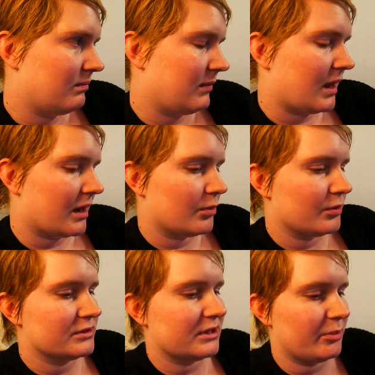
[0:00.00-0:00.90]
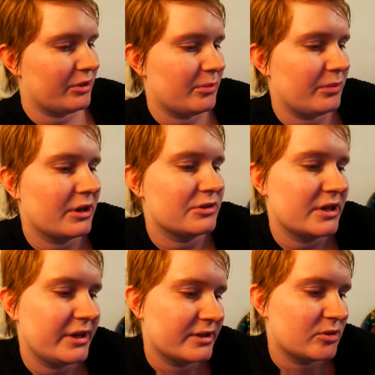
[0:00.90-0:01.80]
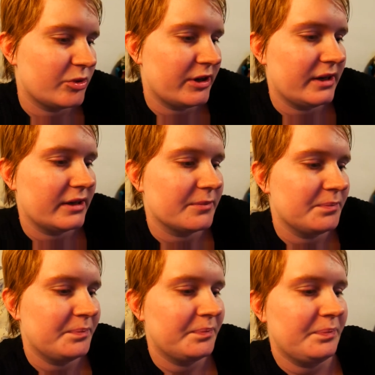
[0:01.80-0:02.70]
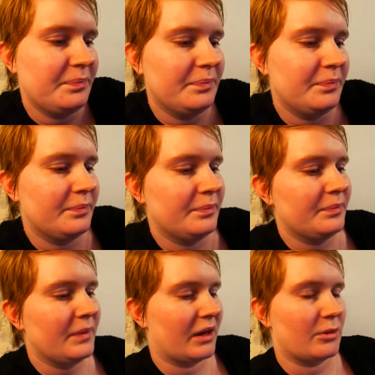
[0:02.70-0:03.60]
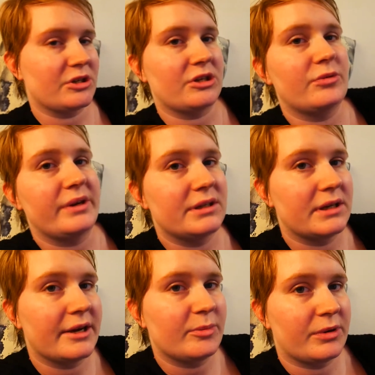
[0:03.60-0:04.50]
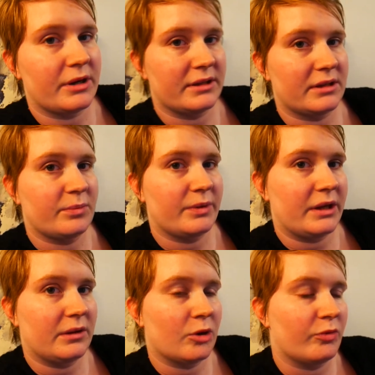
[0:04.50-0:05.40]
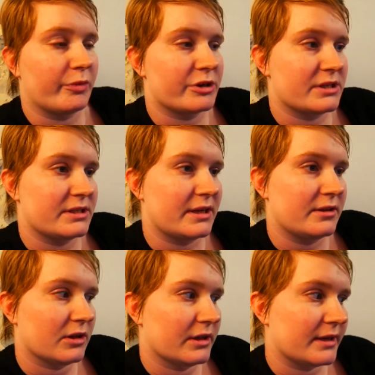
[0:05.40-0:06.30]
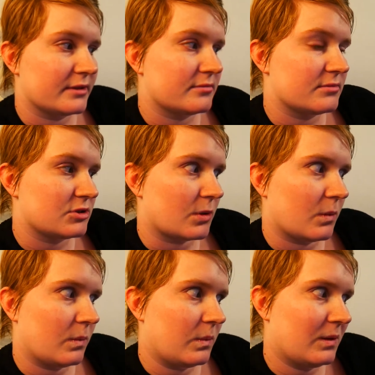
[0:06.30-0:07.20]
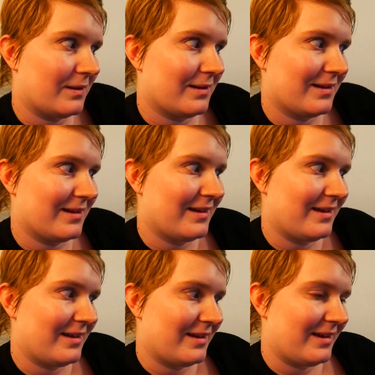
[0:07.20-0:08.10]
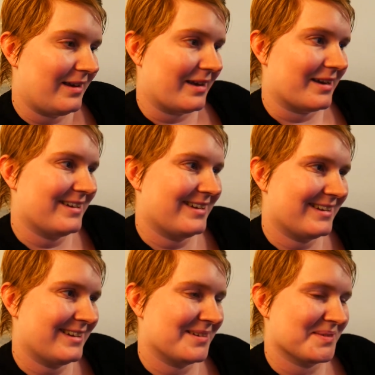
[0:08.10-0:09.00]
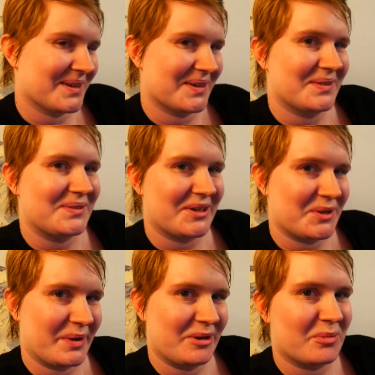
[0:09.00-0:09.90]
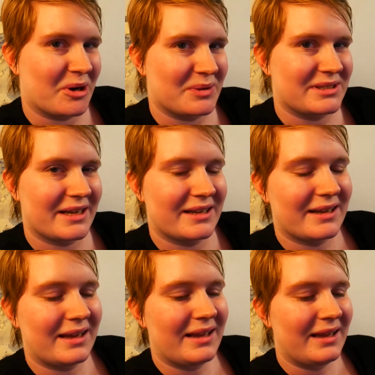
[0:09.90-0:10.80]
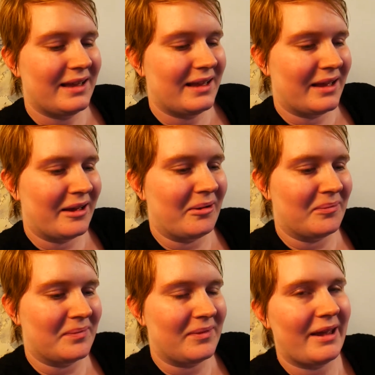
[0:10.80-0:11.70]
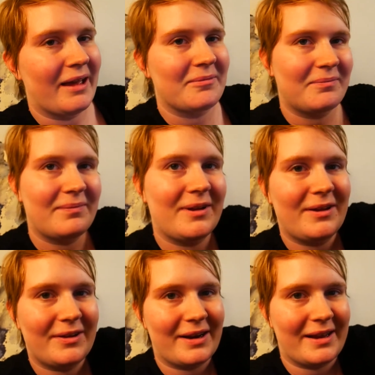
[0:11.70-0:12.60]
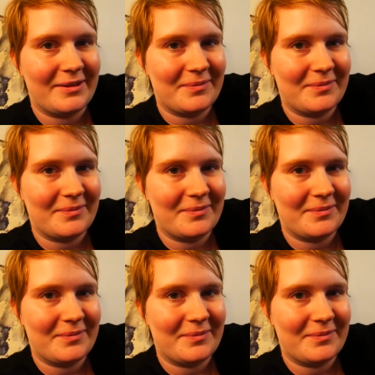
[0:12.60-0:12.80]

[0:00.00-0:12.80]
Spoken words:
Yeah, we'll see, but I'm gonna try to get some reading done. I was gonna read tonight, but I ended up playing Overwatch instead all night, so yeah, I'm gonna try to read tomorrow instead. Yeah, good night.